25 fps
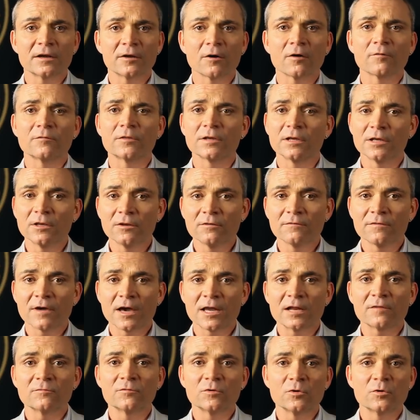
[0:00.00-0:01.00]
of the
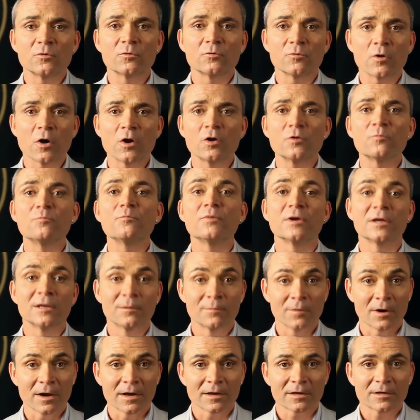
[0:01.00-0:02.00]
innovative new Rode Pin
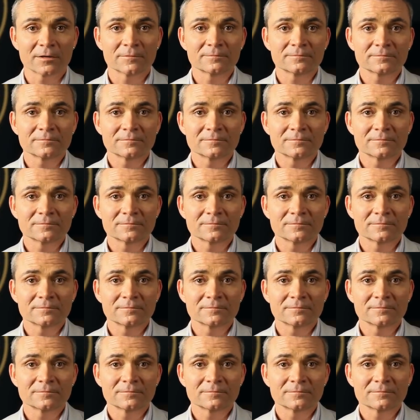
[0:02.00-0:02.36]
Mic.